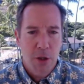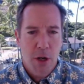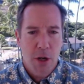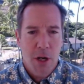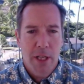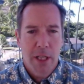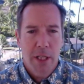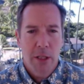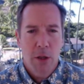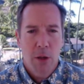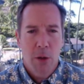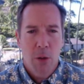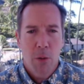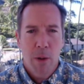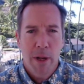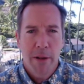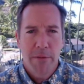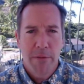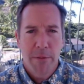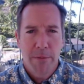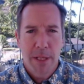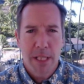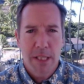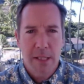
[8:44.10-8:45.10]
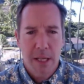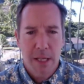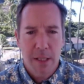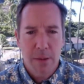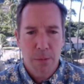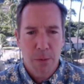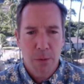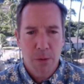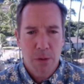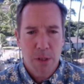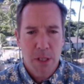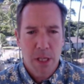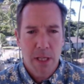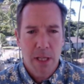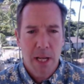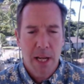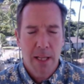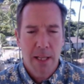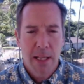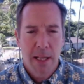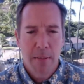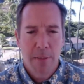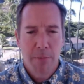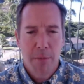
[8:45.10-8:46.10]
trying to go away from the cesspools,
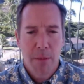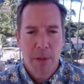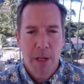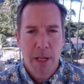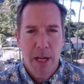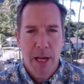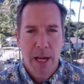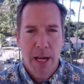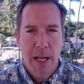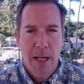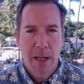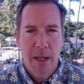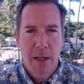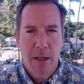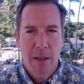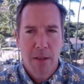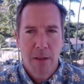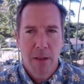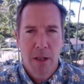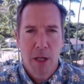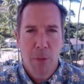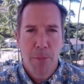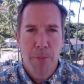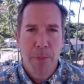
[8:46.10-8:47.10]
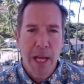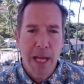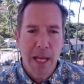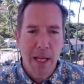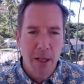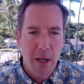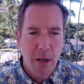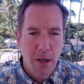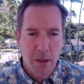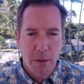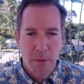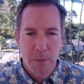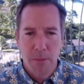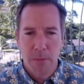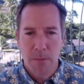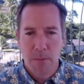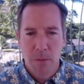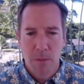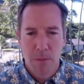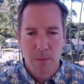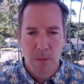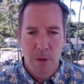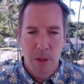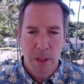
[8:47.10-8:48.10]
and they had a ban on them
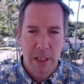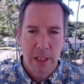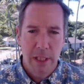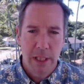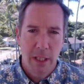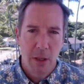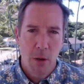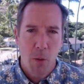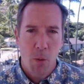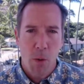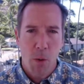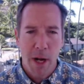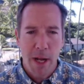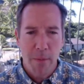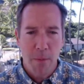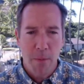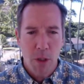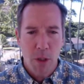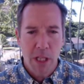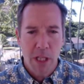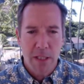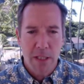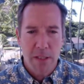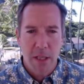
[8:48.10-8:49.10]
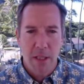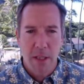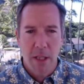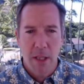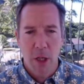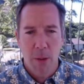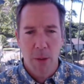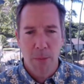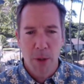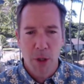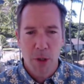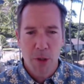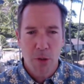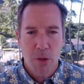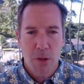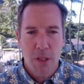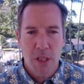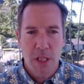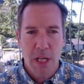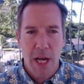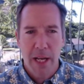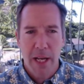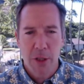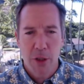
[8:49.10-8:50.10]
in Hawaii, more or less on the commercial
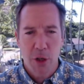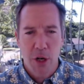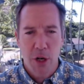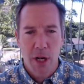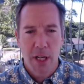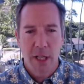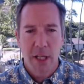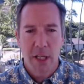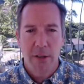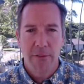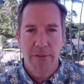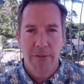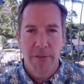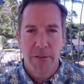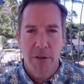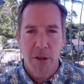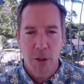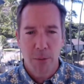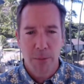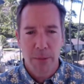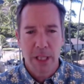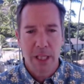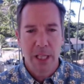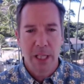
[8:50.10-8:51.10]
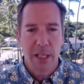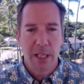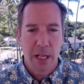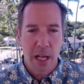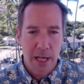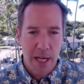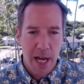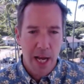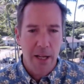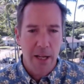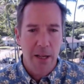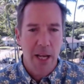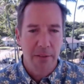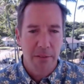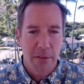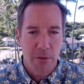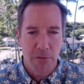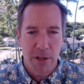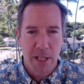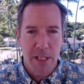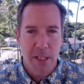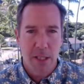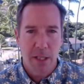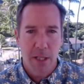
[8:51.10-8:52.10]
side, trying to convert them. And then now you have the
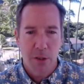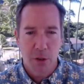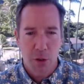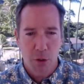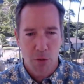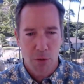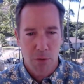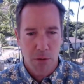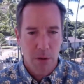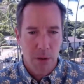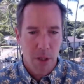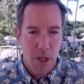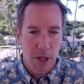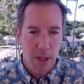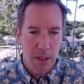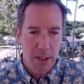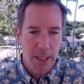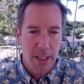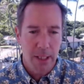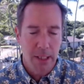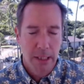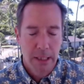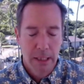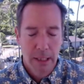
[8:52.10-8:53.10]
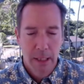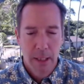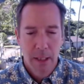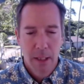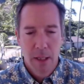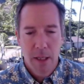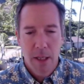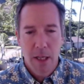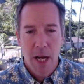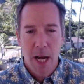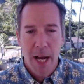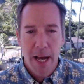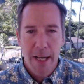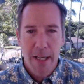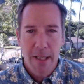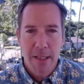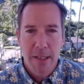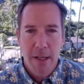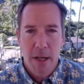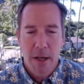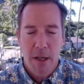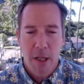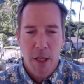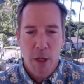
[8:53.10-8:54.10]
residential law that Heidi's
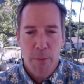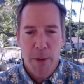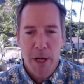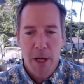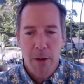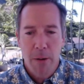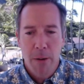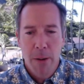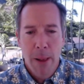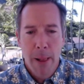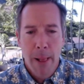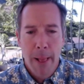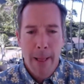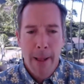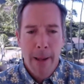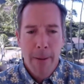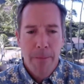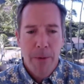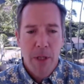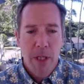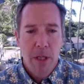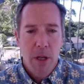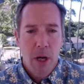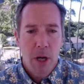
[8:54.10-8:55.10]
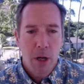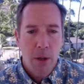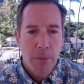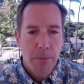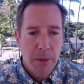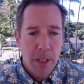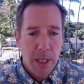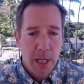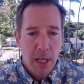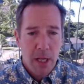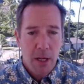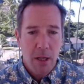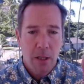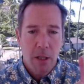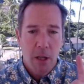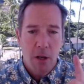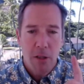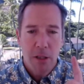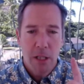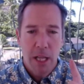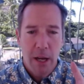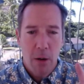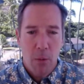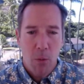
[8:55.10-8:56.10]
talking about. But yeah,
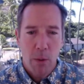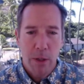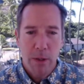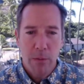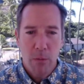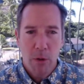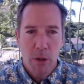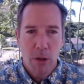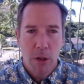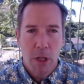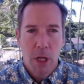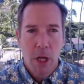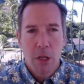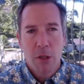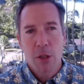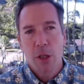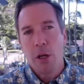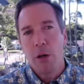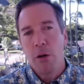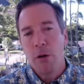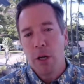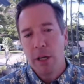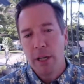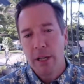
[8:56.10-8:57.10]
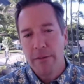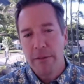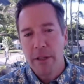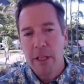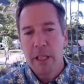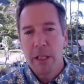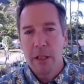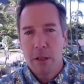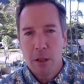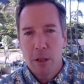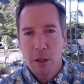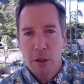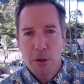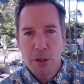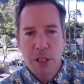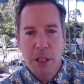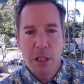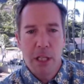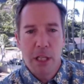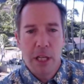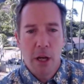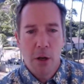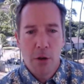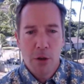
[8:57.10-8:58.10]
along that windward. So if you get close to
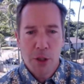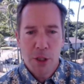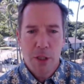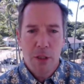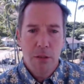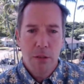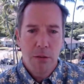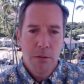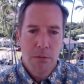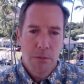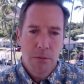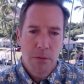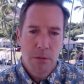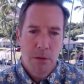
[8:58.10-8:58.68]
the ocean,